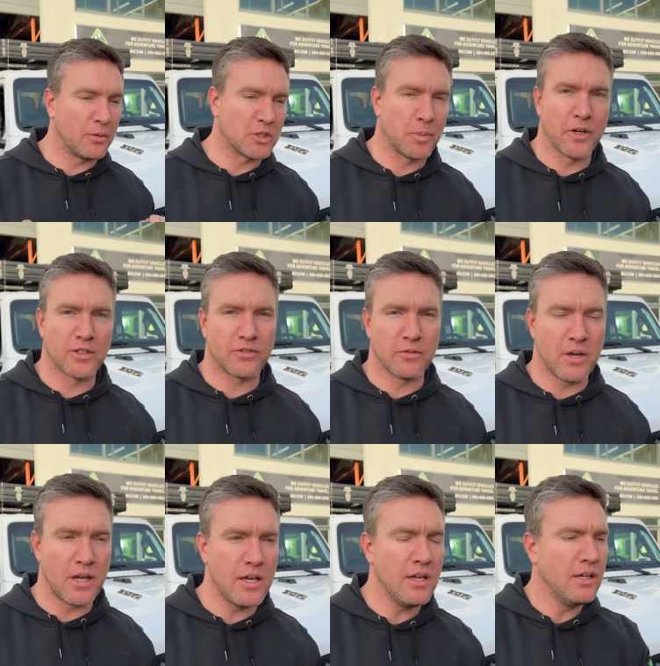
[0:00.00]
experience for
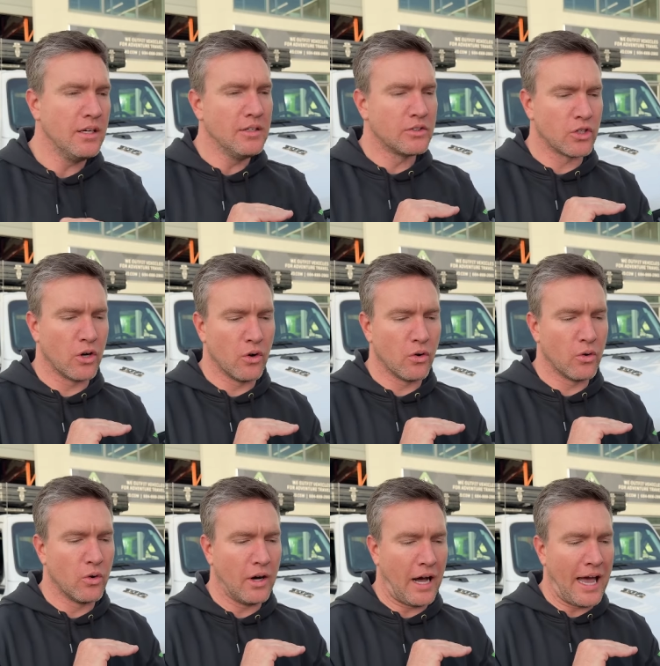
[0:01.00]
me. So
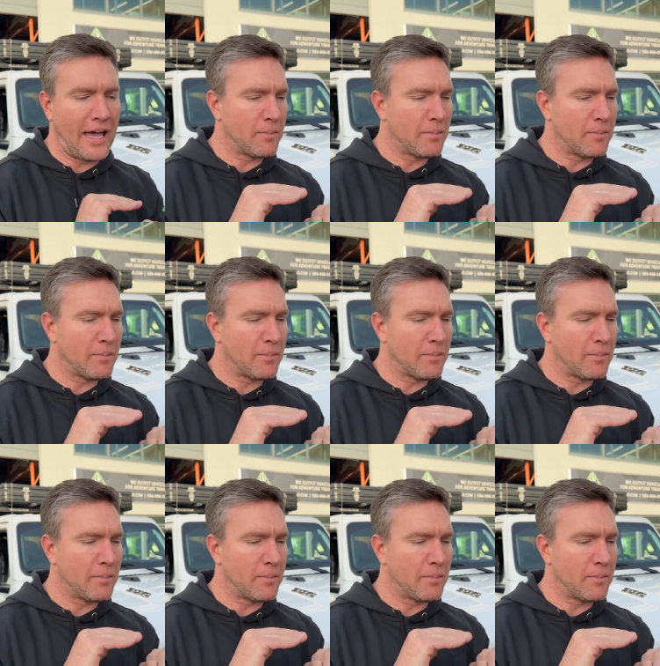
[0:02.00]
I